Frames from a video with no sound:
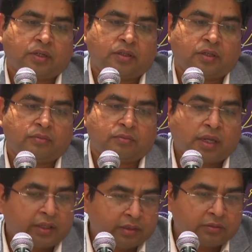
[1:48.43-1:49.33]
I think I
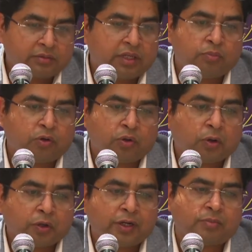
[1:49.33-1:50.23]
can keep on
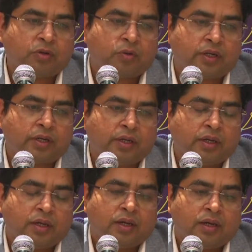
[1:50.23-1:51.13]
talking about it,
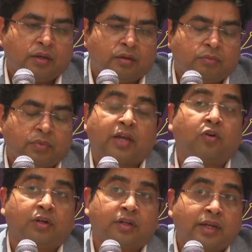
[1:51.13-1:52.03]
but I
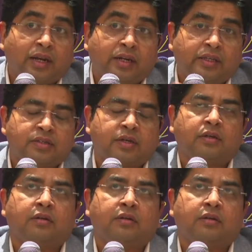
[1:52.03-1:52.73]
got a reality check